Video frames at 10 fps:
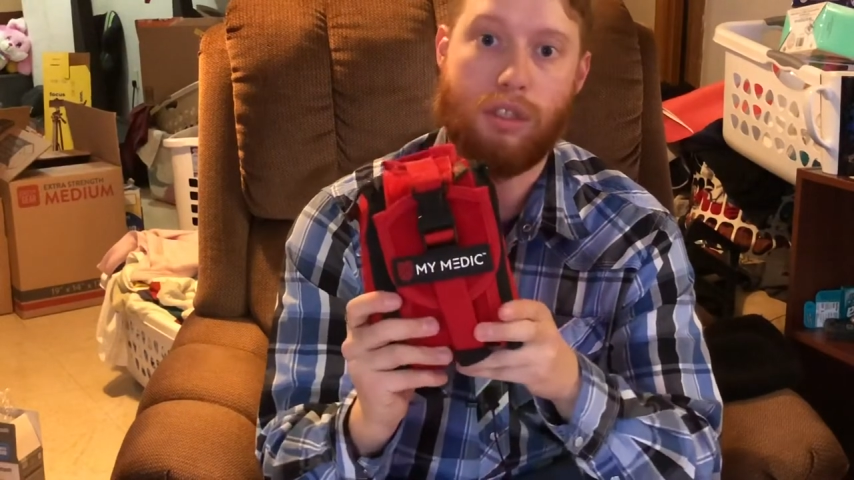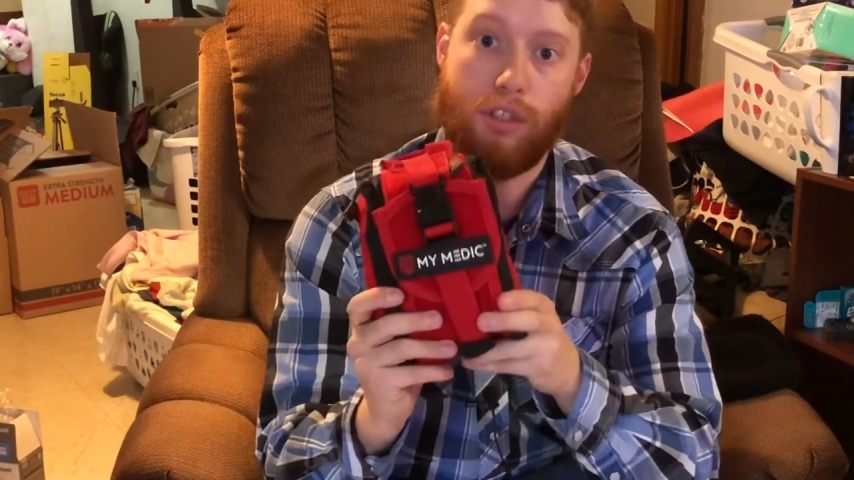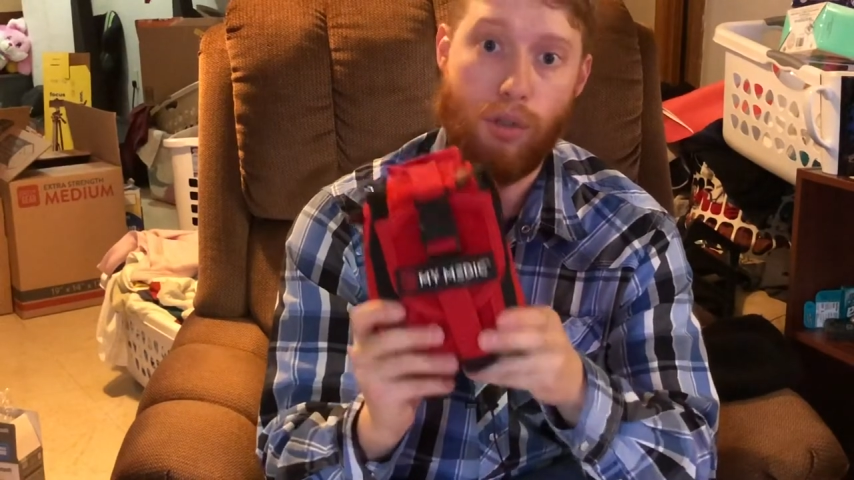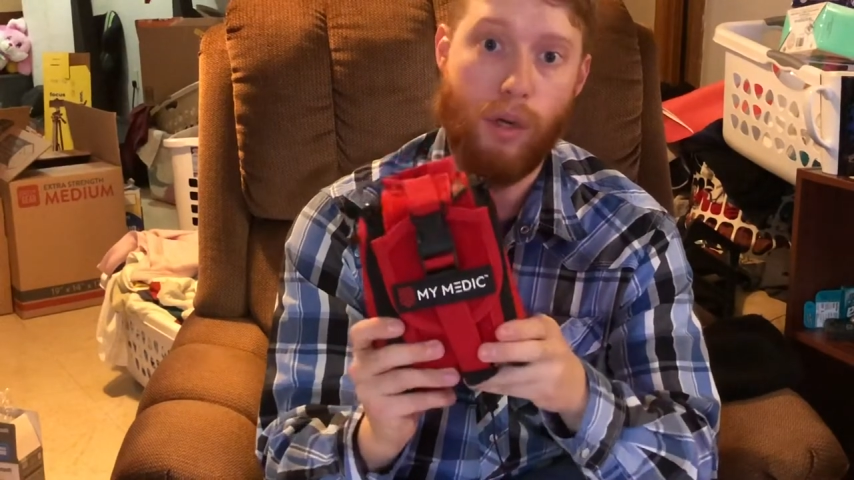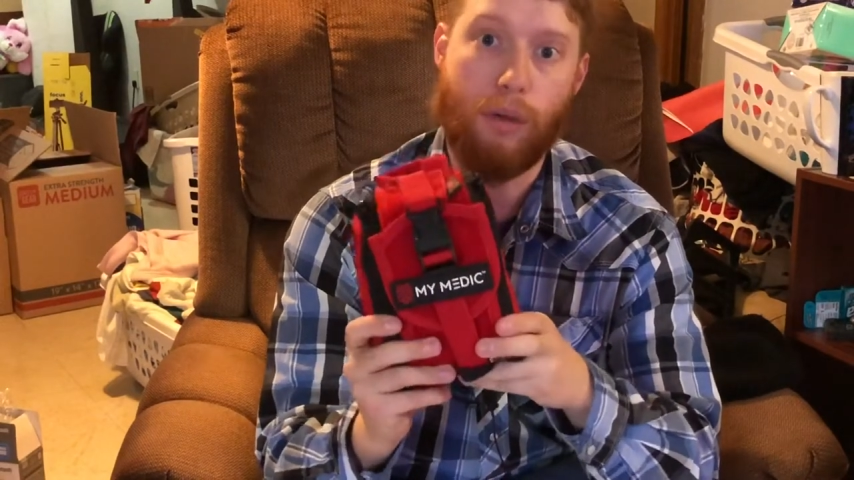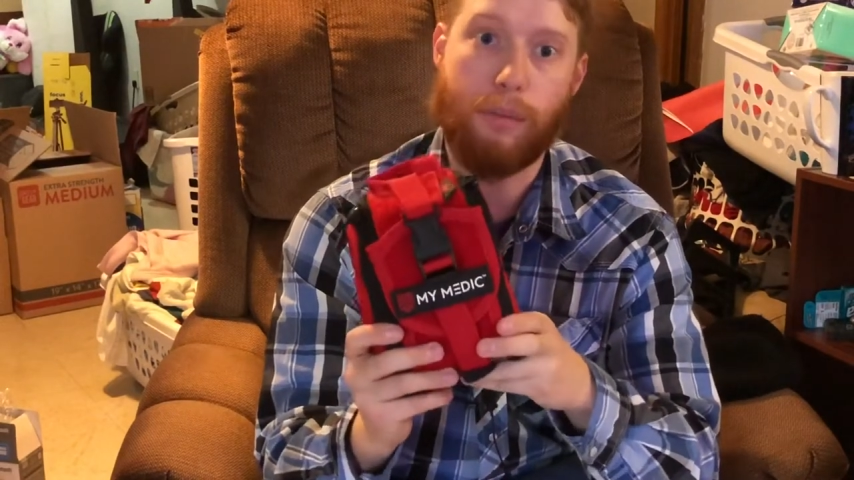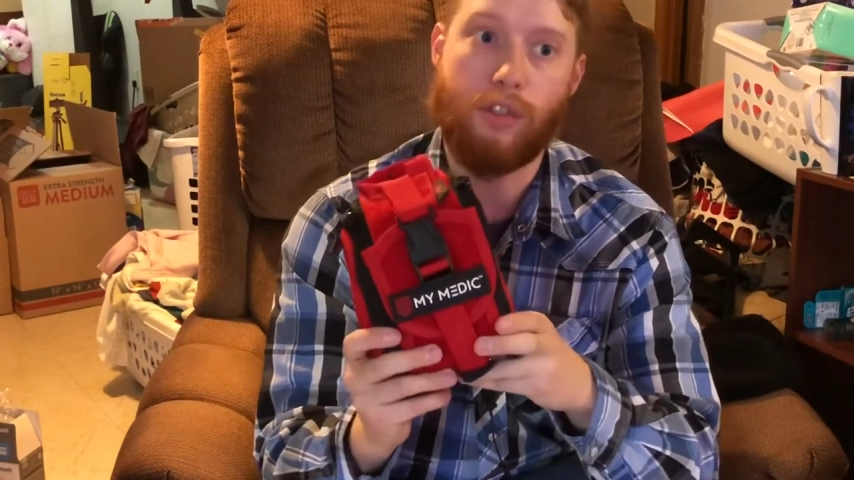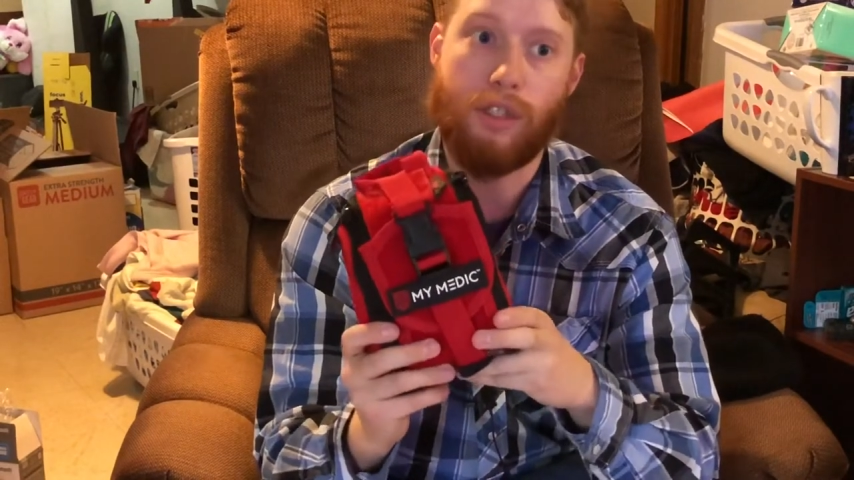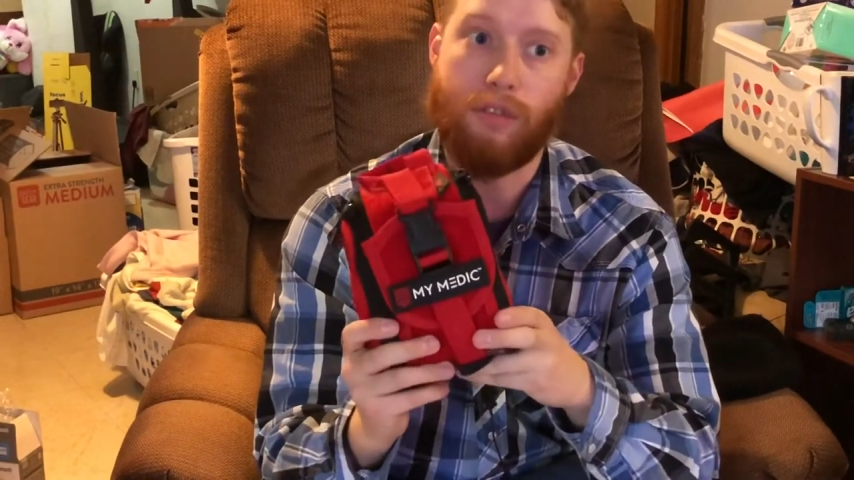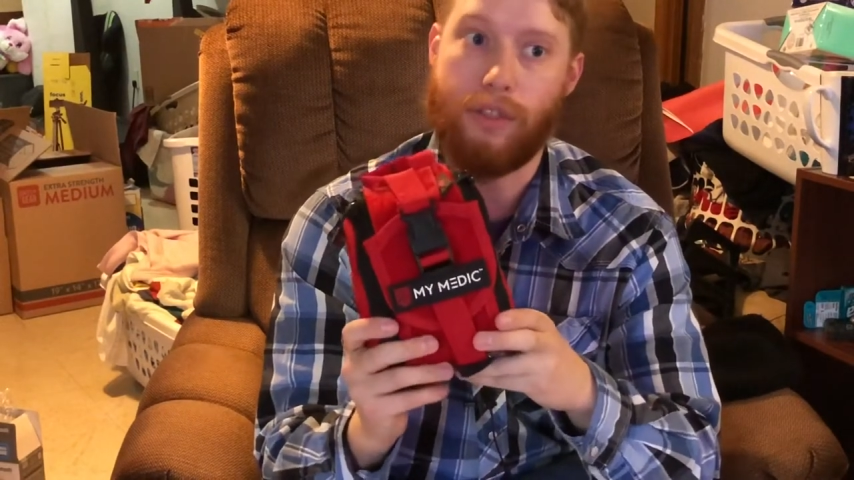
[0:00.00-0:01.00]
to help
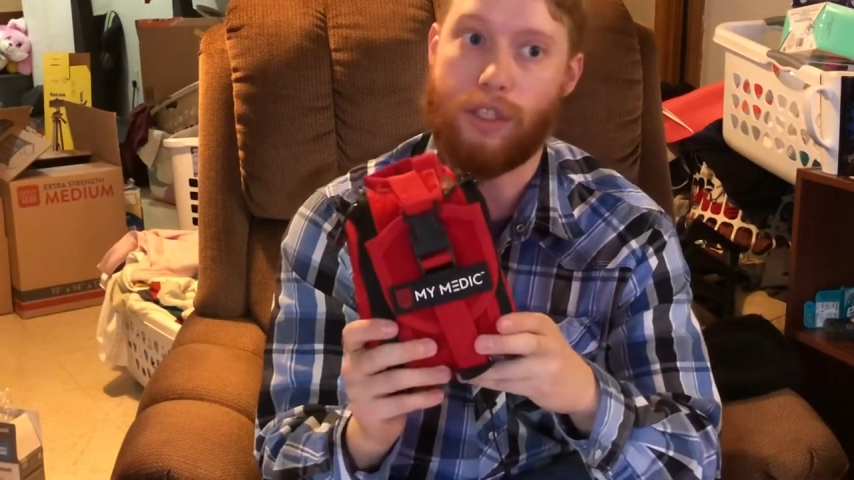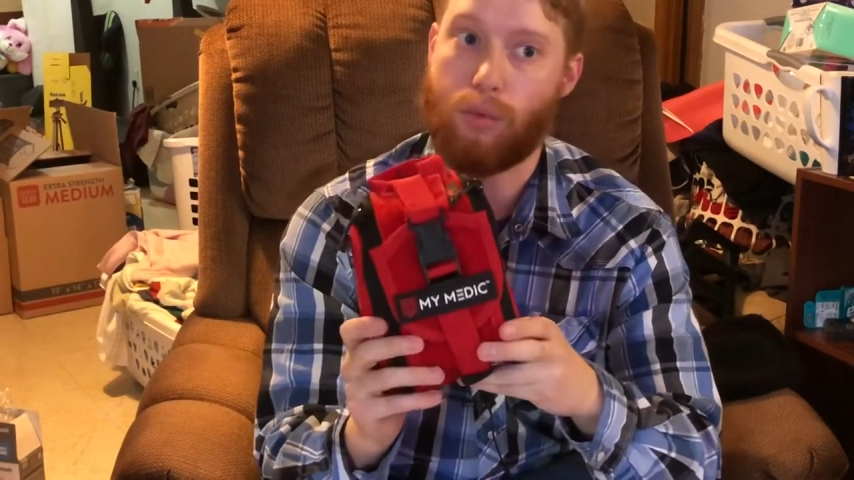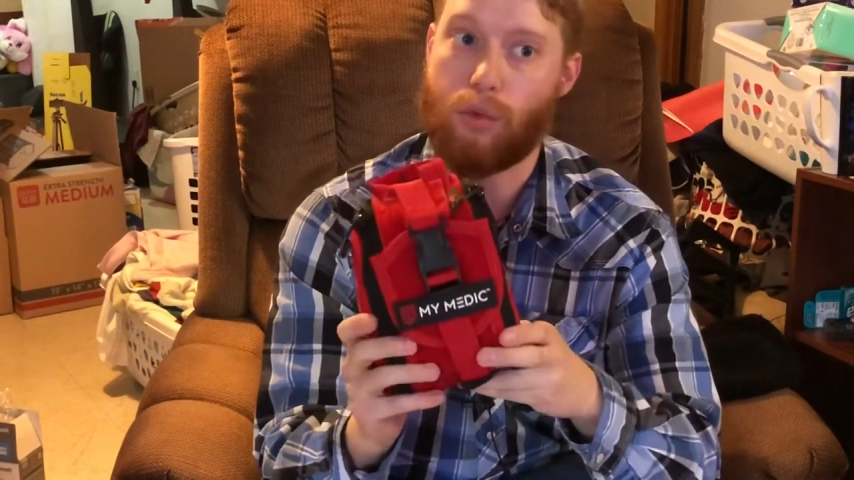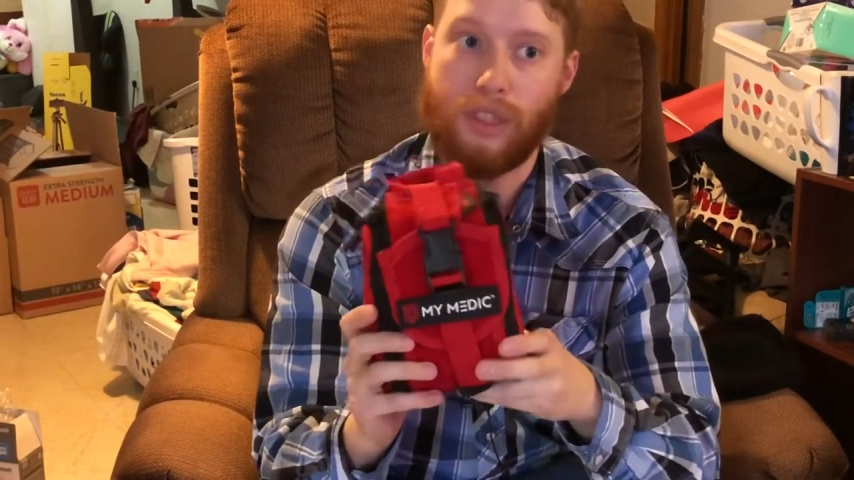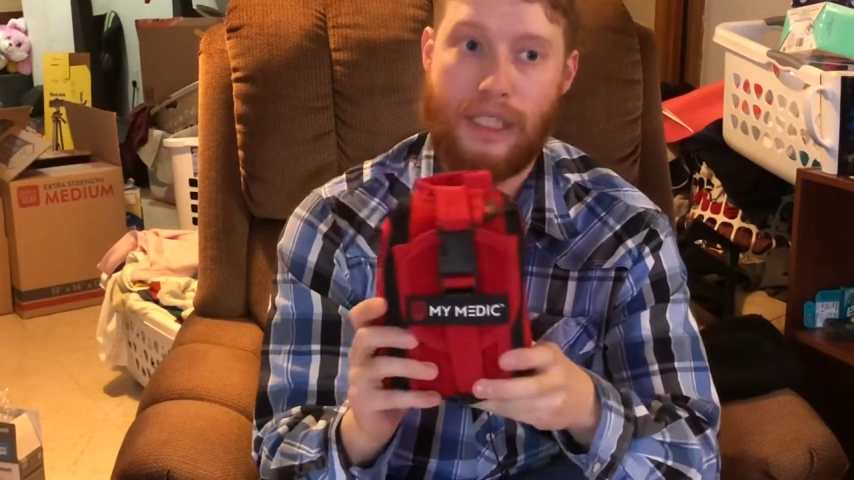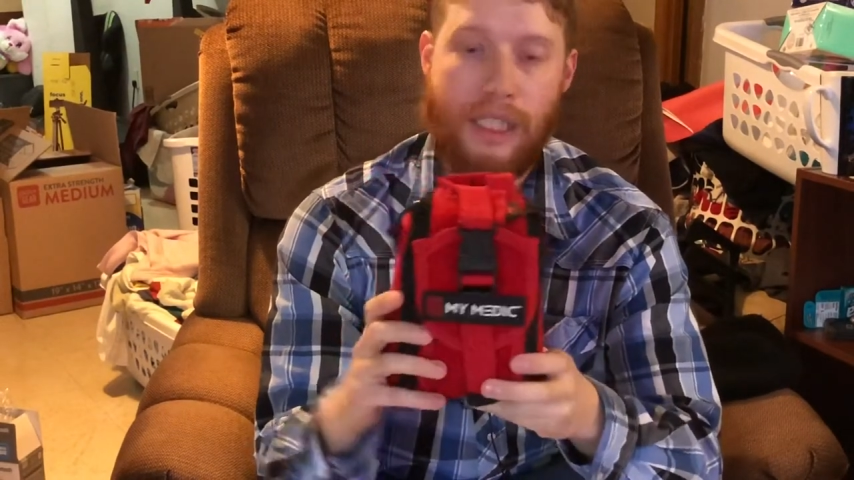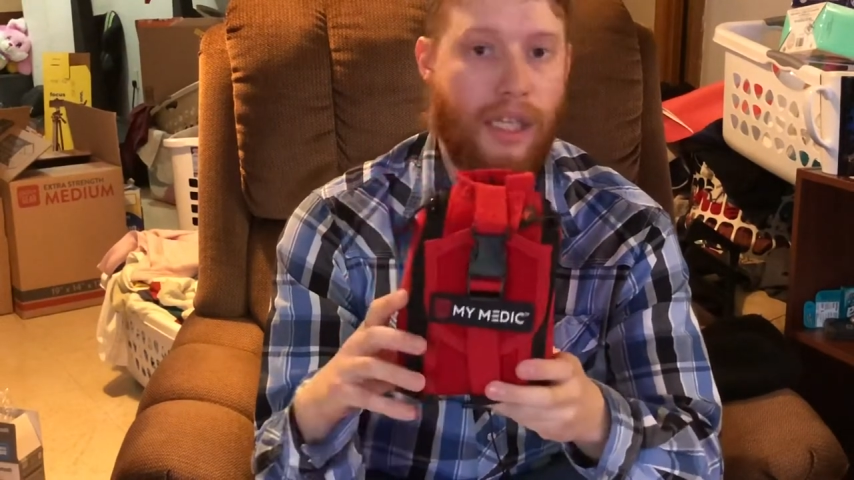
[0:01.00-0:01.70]
those individuals,